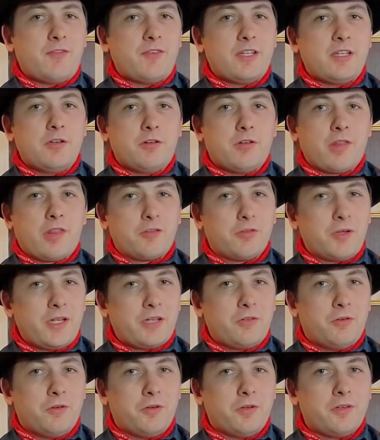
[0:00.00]
video on the
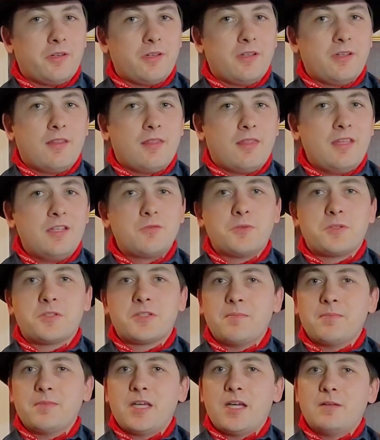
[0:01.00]
tricorn, these were
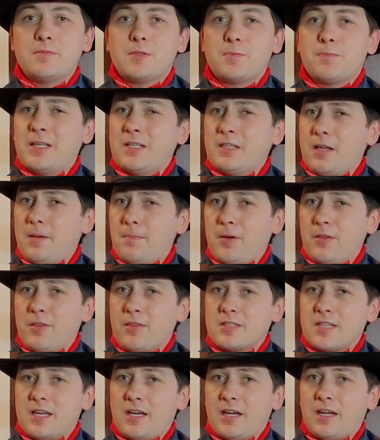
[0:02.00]
sometimes pinned up on the
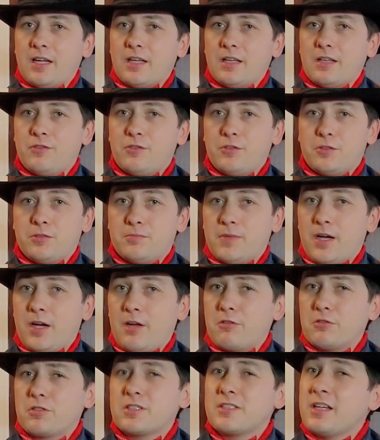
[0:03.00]
side, for
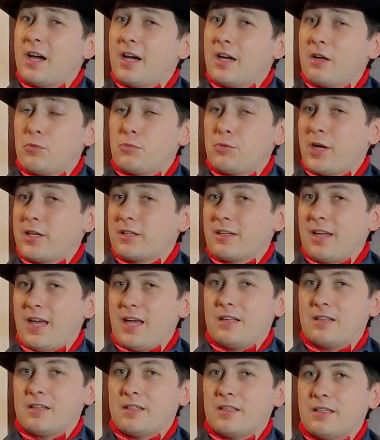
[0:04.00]
either style or
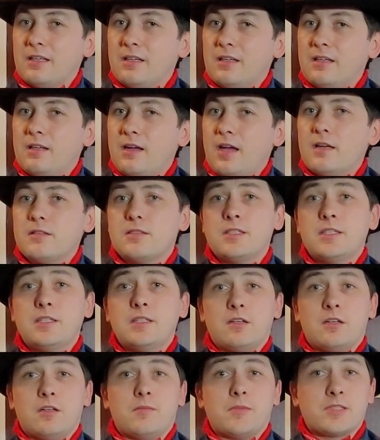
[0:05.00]
practicality, as
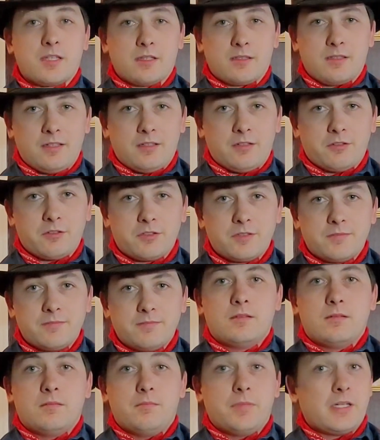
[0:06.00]
seen on musketeers.
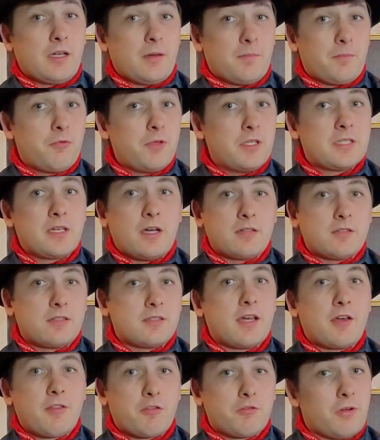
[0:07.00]
Pinning up three sides
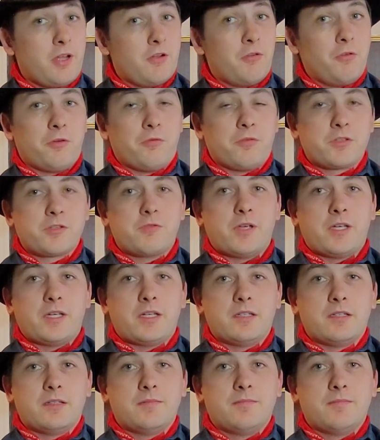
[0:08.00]
is how the tricorn was created.